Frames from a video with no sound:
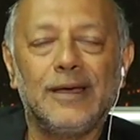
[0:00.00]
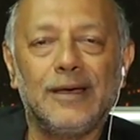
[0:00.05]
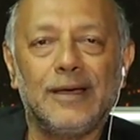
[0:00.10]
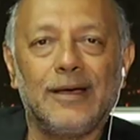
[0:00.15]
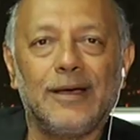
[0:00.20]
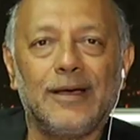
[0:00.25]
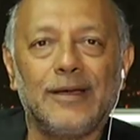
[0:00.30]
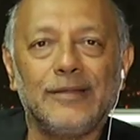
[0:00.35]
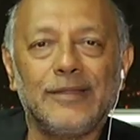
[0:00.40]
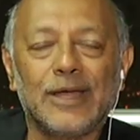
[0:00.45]

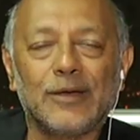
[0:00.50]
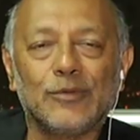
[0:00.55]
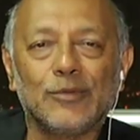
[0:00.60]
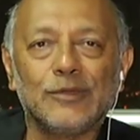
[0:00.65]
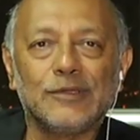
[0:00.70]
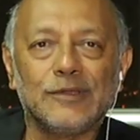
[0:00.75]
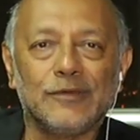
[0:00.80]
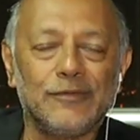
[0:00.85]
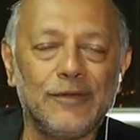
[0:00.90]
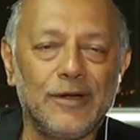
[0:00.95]
uh, that
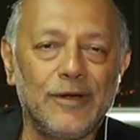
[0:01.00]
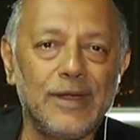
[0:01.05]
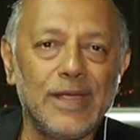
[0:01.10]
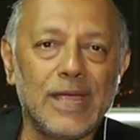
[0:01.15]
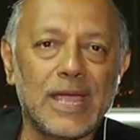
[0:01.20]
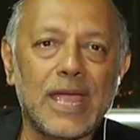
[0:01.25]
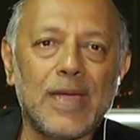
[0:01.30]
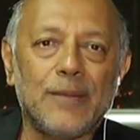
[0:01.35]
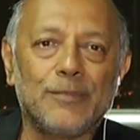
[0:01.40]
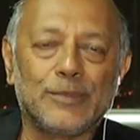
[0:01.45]
was a
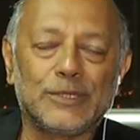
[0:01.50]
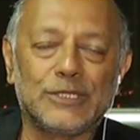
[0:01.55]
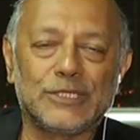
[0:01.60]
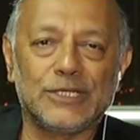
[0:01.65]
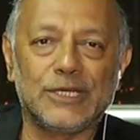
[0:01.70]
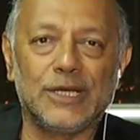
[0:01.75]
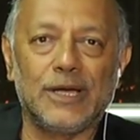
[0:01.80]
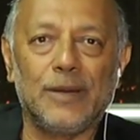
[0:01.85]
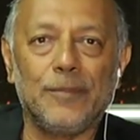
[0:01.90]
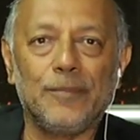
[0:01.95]
very
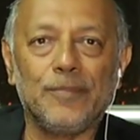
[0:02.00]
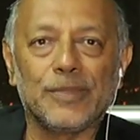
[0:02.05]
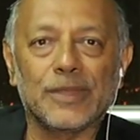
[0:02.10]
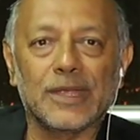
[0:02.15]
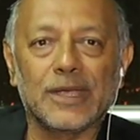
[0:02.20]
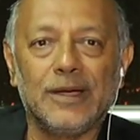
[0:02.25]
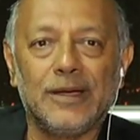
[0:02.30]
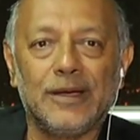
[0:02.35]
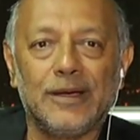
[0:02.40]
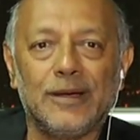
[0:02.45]
apt um,
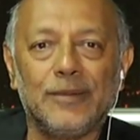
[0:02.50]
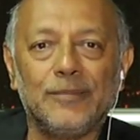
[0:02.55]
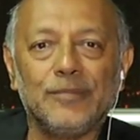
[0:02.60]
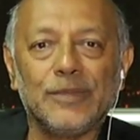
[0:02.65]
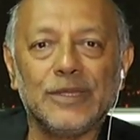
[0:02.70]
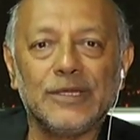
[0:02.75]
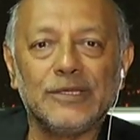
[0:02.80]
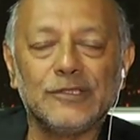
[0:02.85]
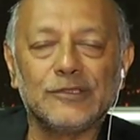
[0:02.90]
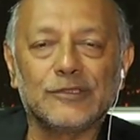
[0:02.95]
uh,
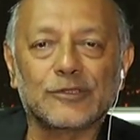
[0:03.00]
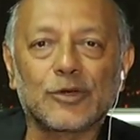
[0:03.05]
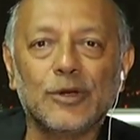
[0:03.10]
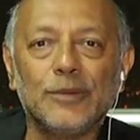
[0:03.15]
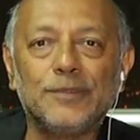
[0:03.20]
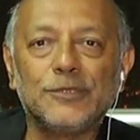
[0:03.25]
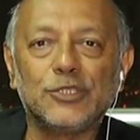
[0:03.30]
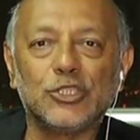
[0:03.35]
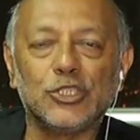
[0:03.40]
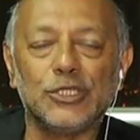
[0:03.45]

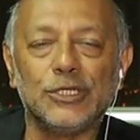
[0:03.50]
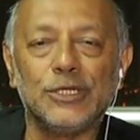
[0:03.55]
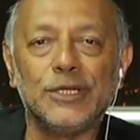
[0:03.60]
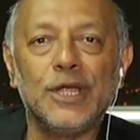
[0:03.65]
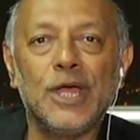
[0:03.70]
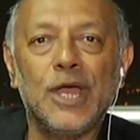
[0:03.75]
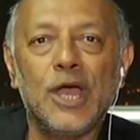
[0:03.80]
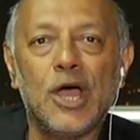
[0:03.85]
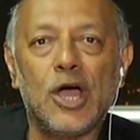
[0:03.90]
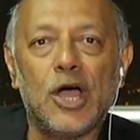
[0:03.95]

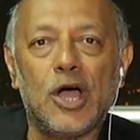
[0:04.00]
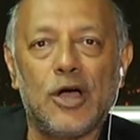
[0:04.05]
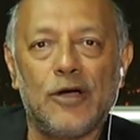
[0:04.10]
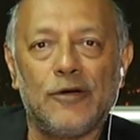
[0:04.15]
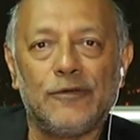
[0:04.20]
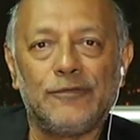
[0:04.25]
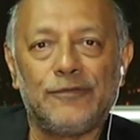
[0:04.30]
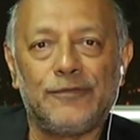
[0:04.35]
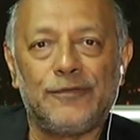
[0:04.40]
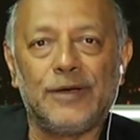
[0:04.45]
description
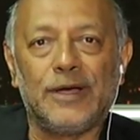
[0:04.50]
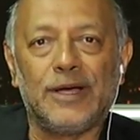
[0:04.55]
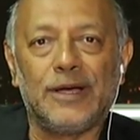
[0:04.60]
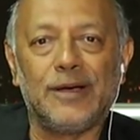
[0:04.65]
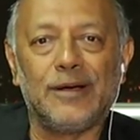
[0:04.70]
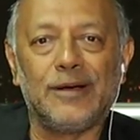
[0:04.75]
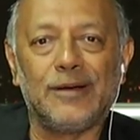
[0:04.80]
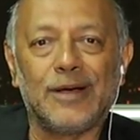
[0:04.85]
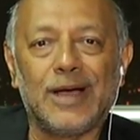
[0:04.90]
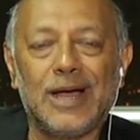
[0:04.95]
of
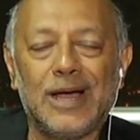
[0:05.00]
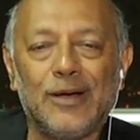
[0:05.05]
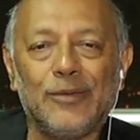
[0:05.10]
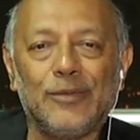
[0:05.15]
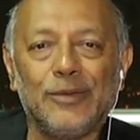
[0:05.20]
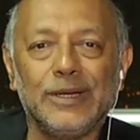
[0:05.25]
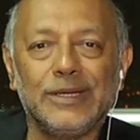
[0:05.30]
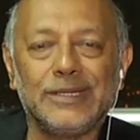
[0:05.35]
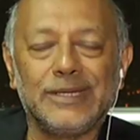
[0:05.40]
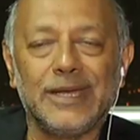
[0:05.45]
uh,
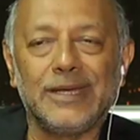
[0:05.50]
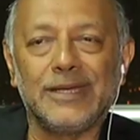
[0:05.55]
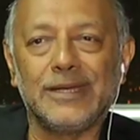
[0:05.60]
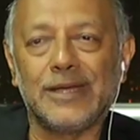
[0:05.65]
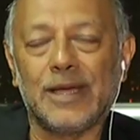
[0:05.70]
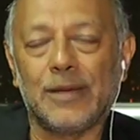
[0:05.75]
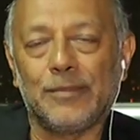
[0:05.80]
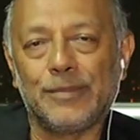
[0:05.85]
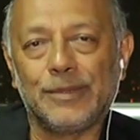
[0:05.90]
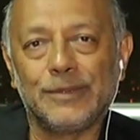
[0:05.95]
how it
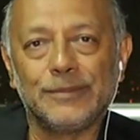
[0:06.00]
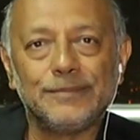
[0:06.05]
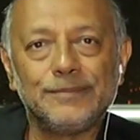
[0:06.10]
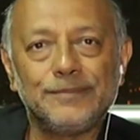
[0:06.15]
ended up.